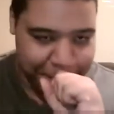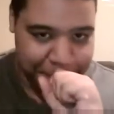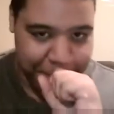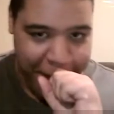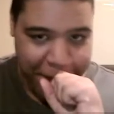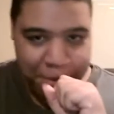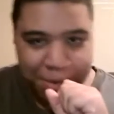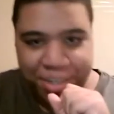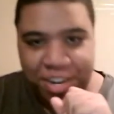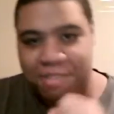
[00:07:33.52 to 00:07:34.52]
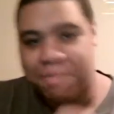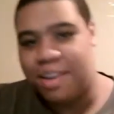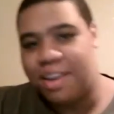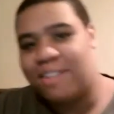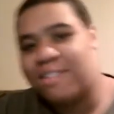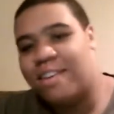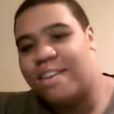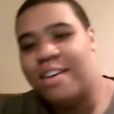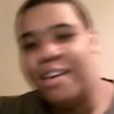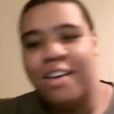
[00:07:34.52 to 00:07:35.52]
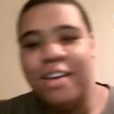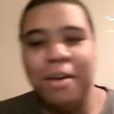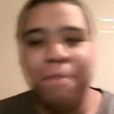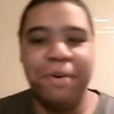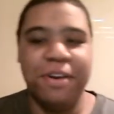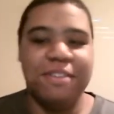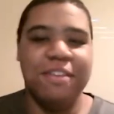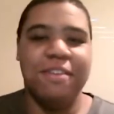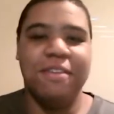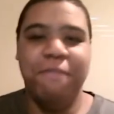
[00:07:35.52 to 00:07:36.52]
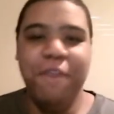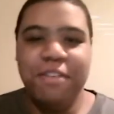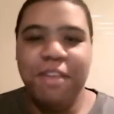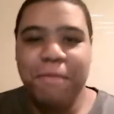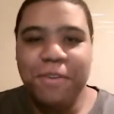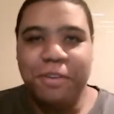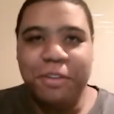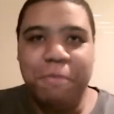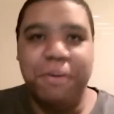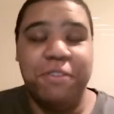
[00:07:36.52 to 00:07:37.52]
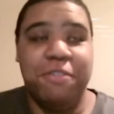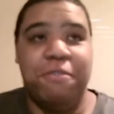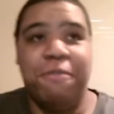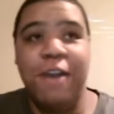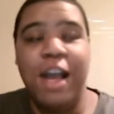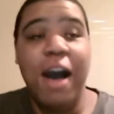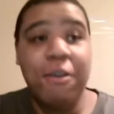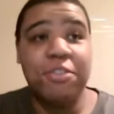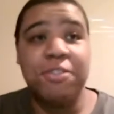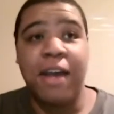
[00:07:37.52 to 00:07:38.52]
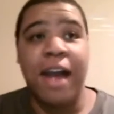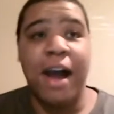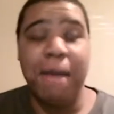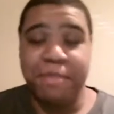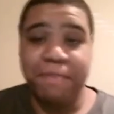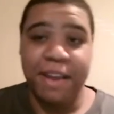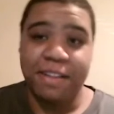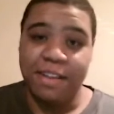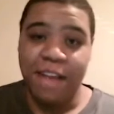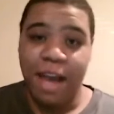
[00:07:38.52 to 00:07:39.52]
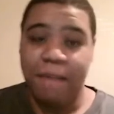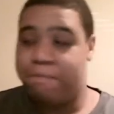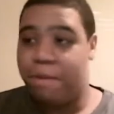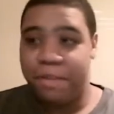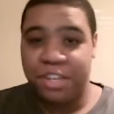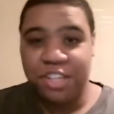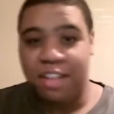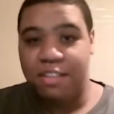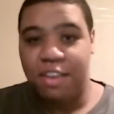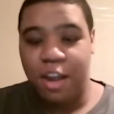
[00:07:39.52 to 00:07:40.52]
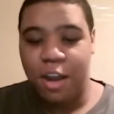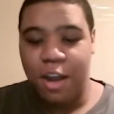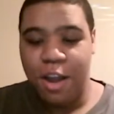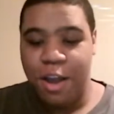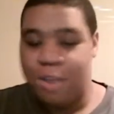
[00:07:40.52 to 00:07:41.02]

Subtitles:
Man, you made me shed some tears. But the first episode of Little Buster's Refrain, I was just like, I'm probably gonna shed a tear.